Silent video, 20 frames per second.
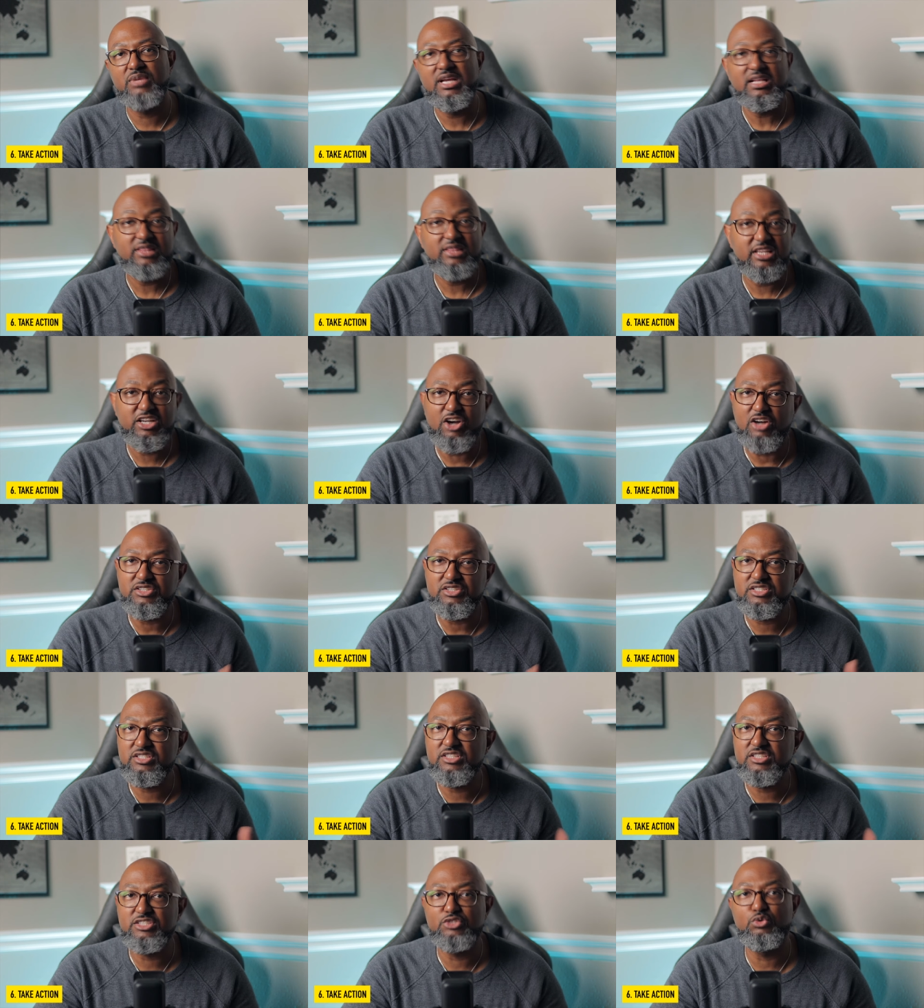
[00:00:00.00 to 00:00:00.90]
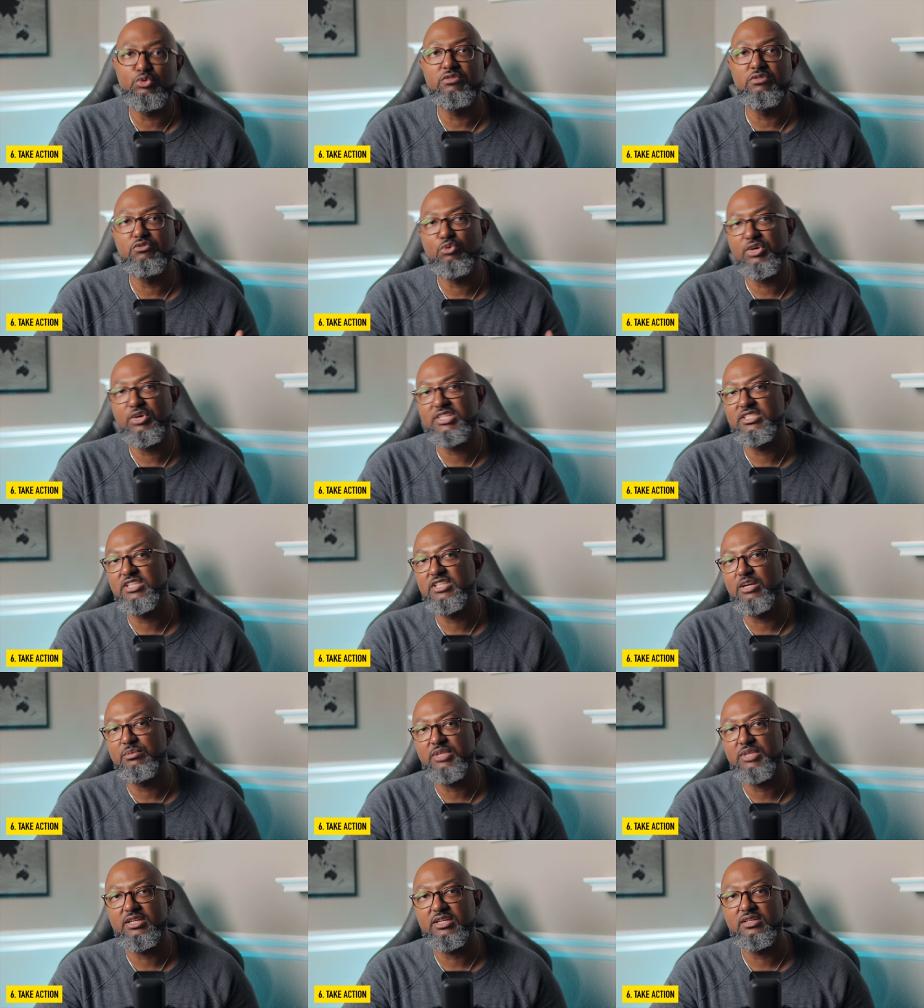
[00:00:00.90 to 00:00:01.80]
that causes us to avoid
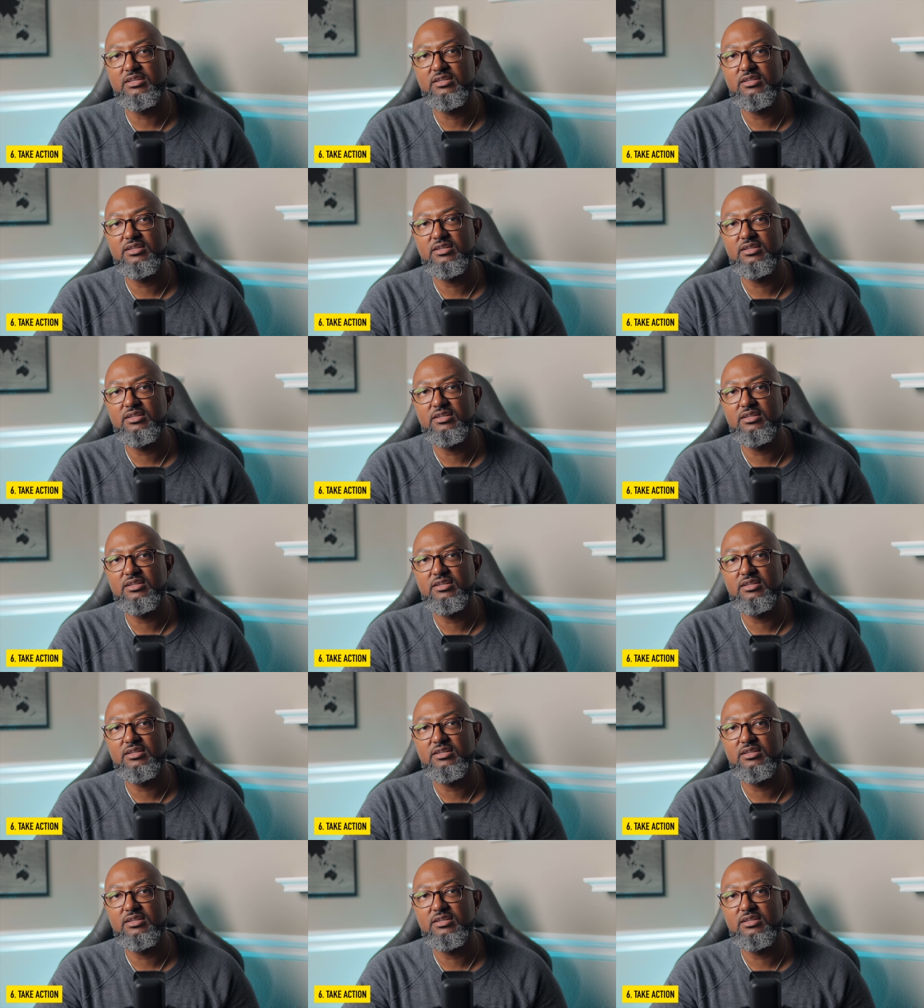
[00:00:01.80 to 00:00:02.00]
something.